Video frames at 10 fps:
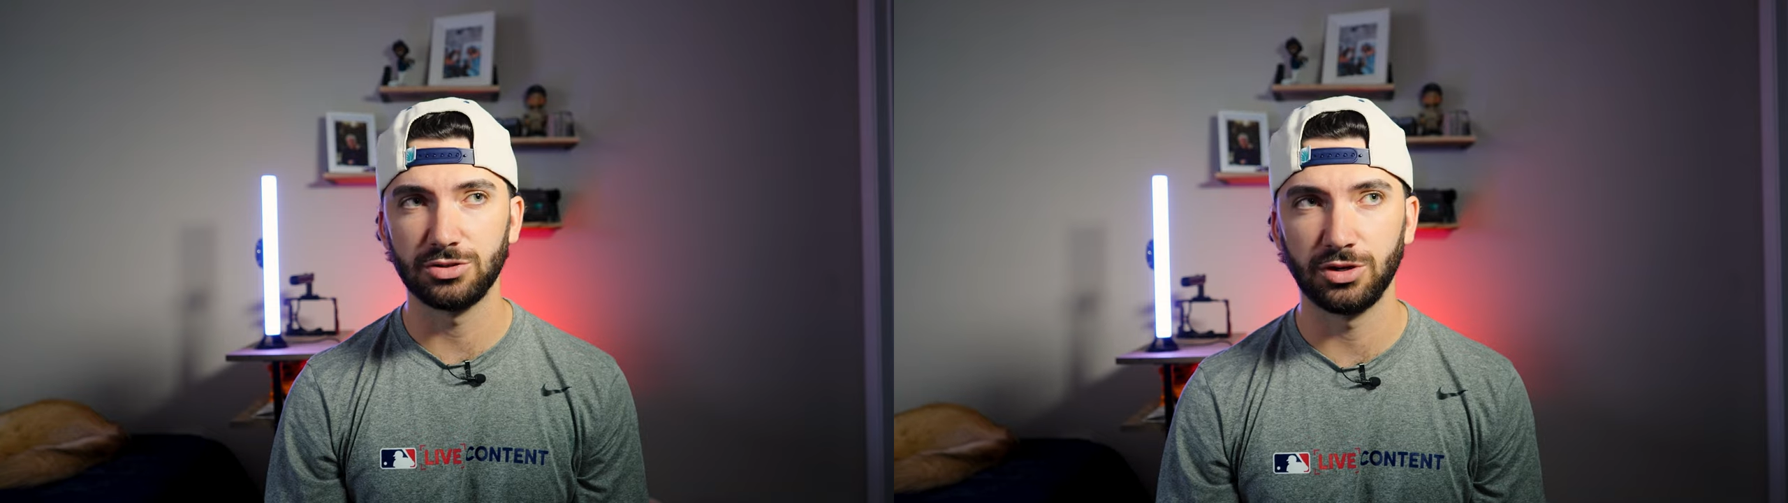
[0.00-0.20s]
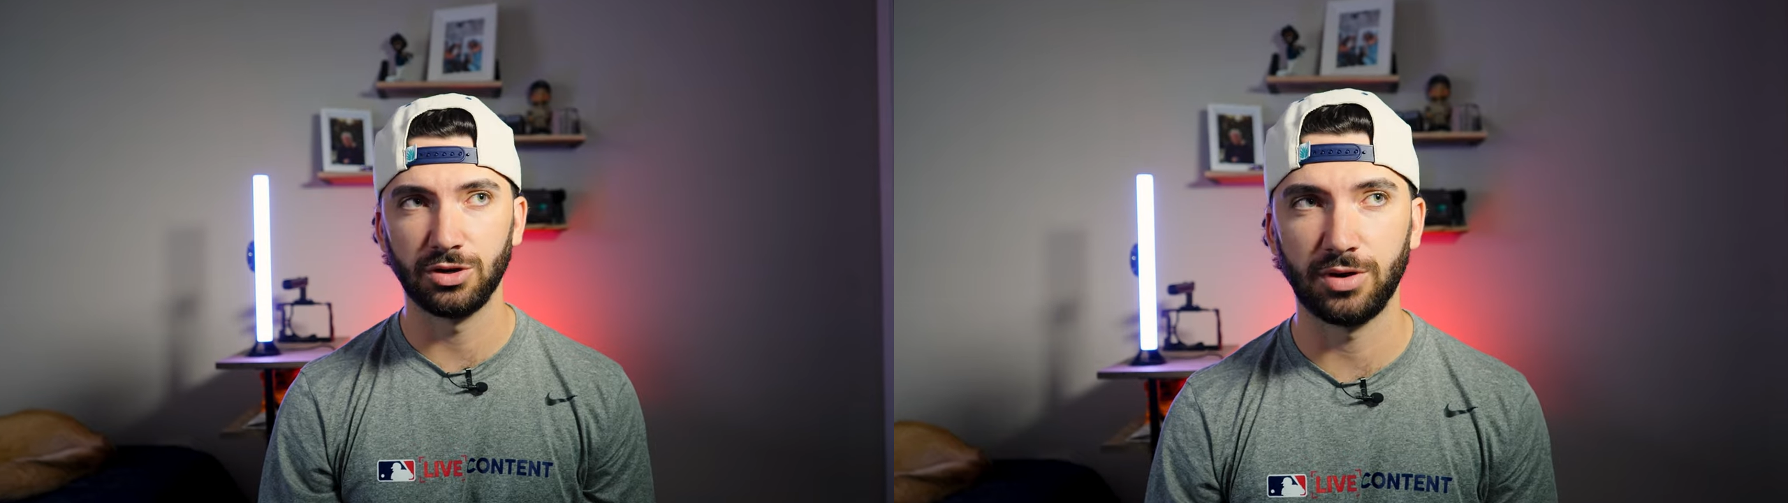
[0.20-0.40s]

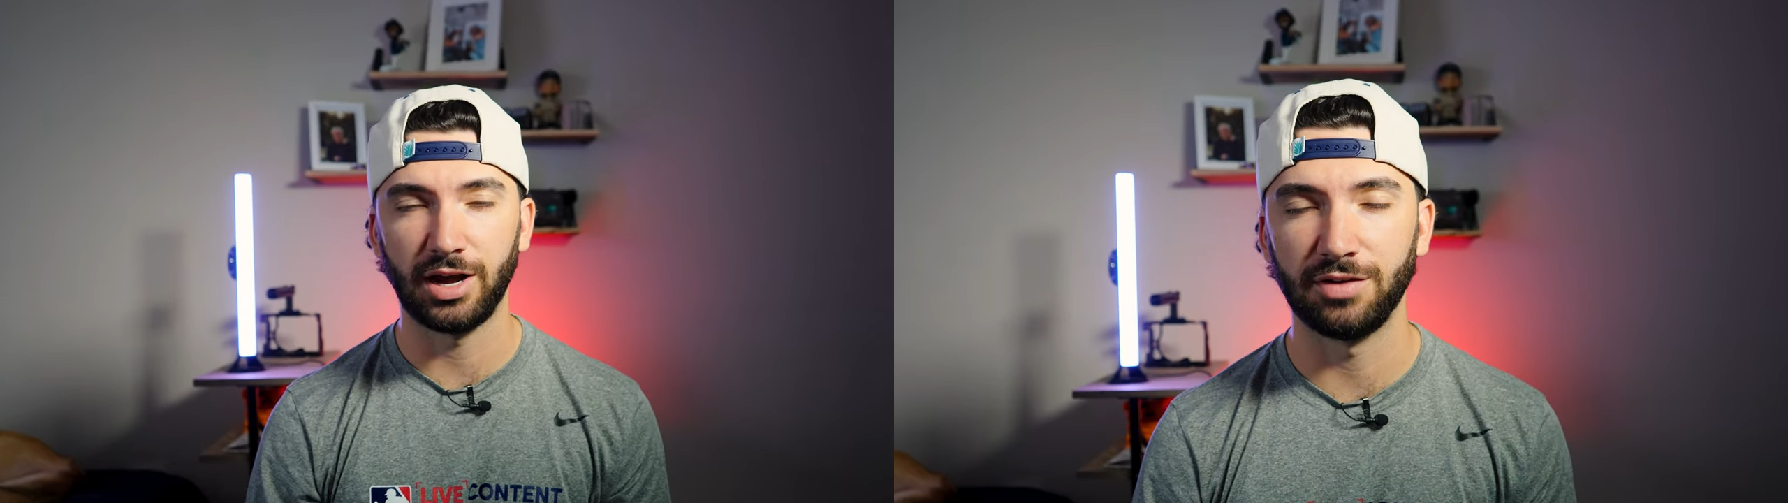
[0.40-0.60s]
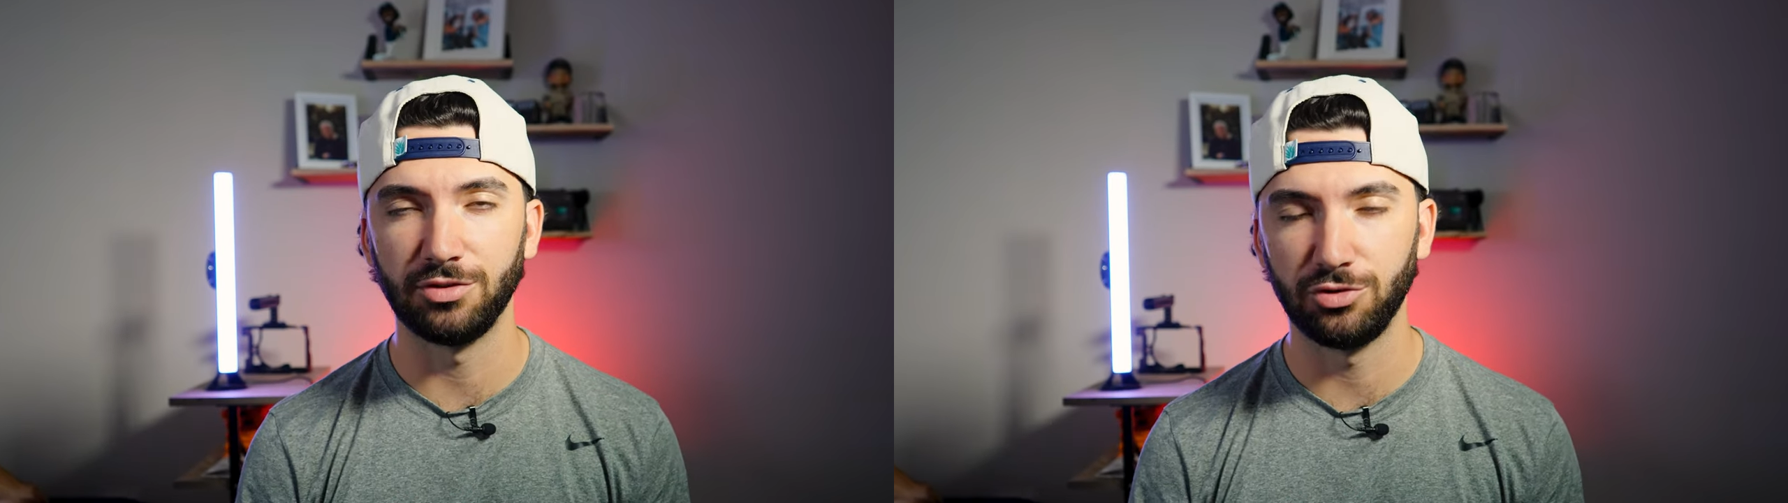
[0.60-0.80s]
So
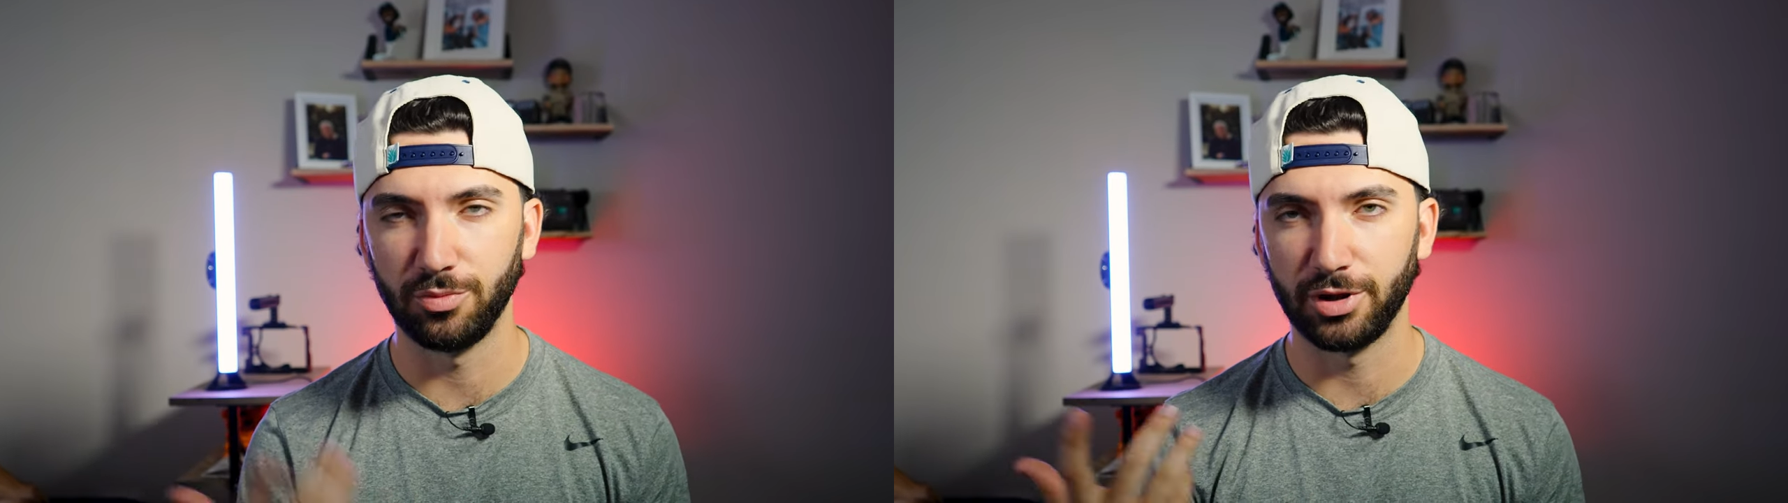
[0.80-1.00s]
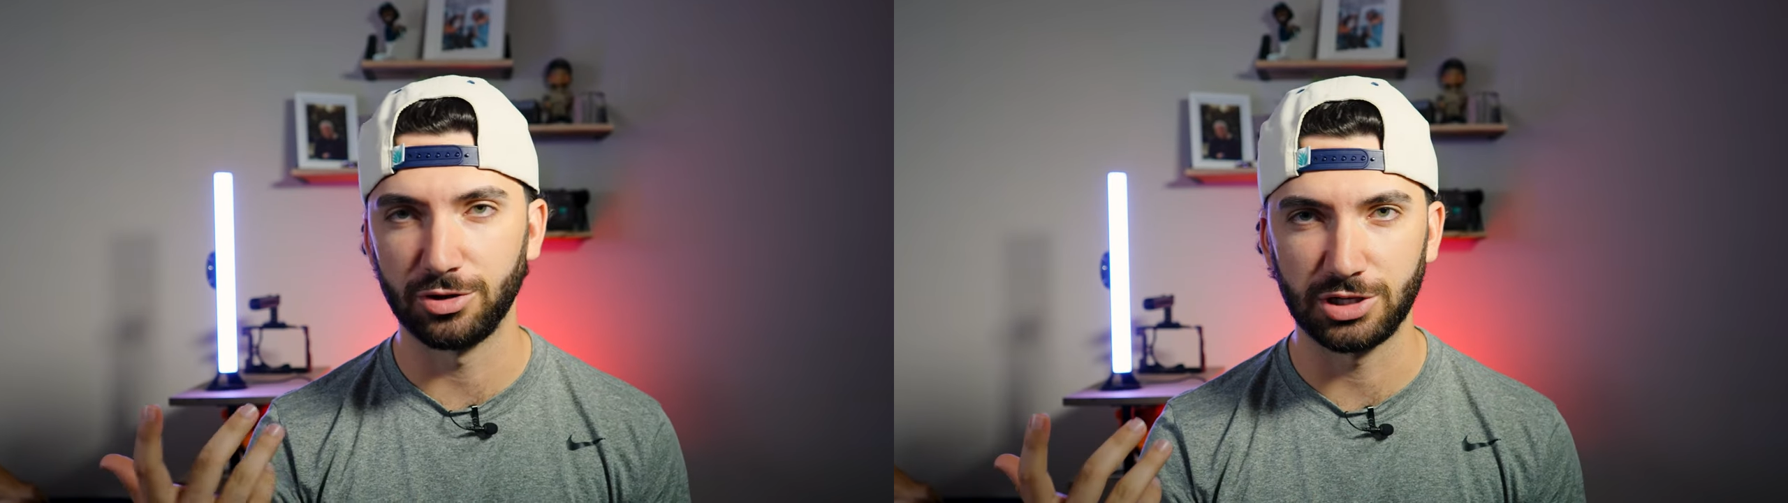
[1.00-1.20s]
I have to do
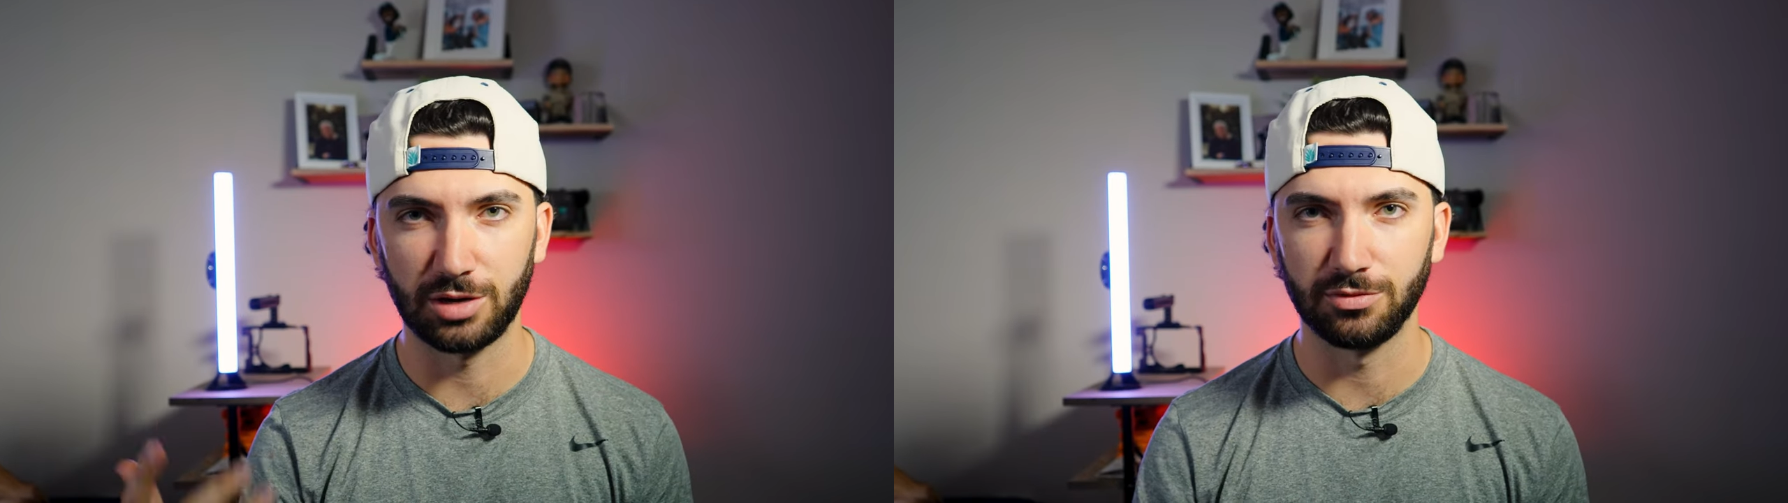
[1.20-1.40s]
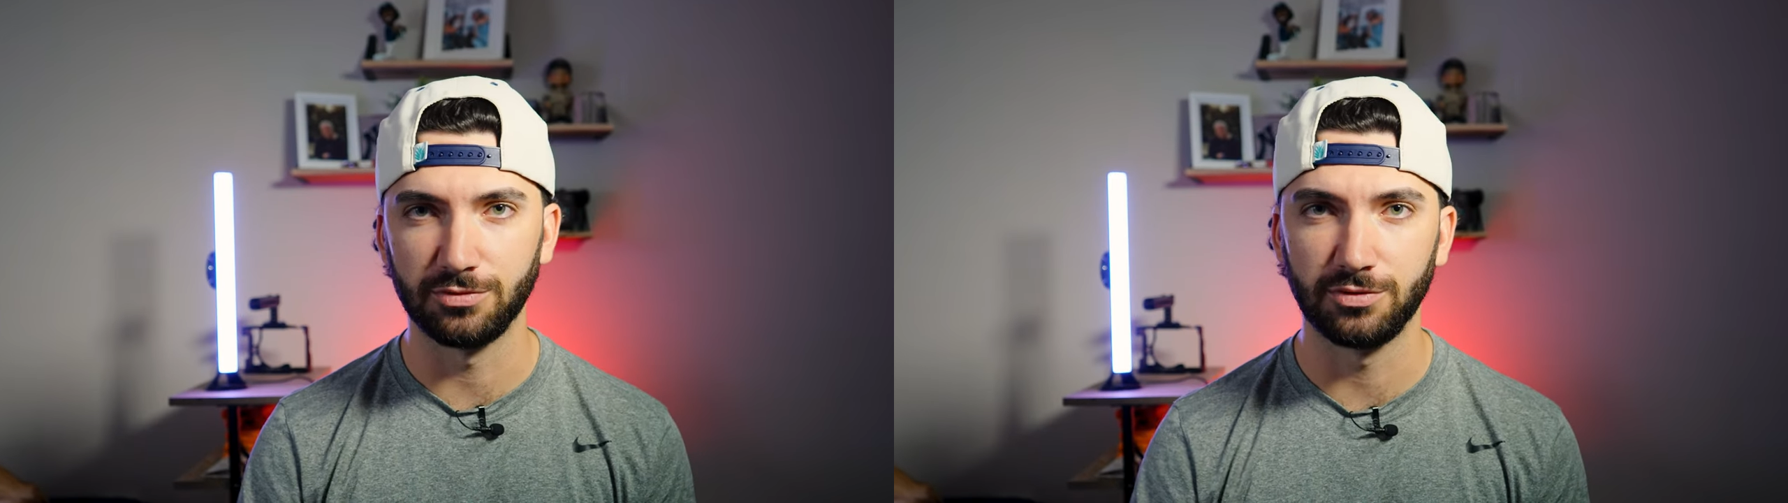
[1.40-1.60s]
a better
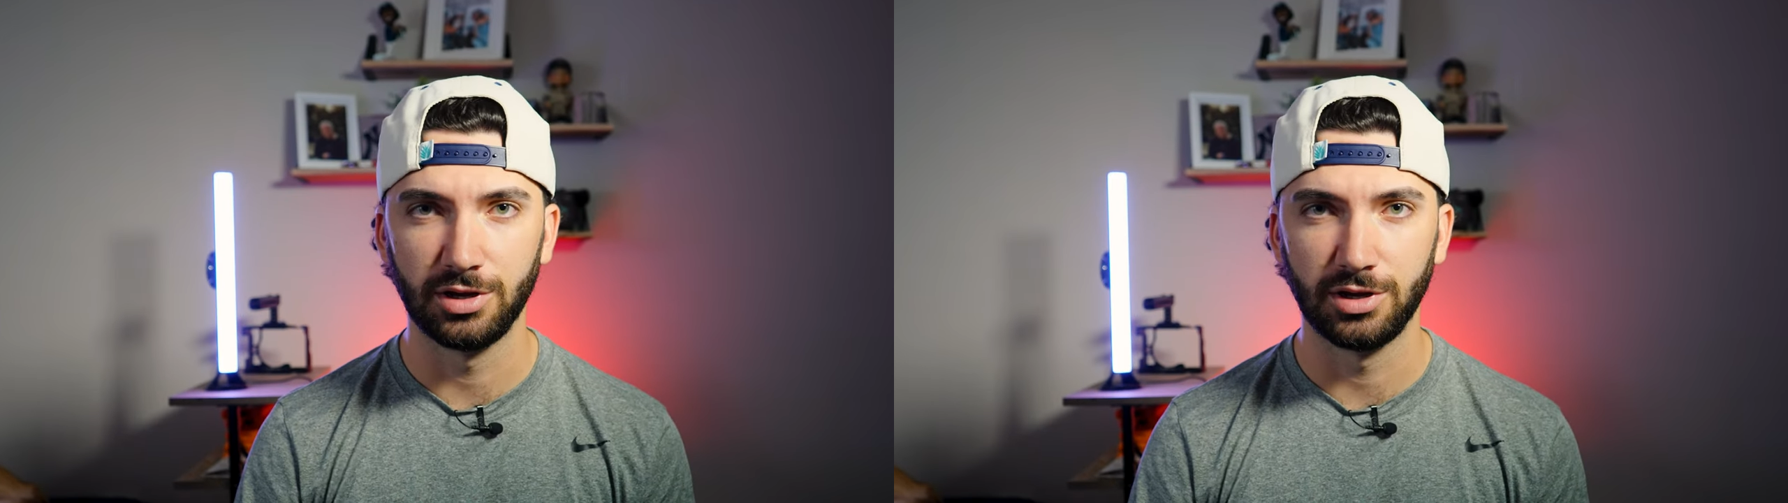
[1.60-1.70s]
job of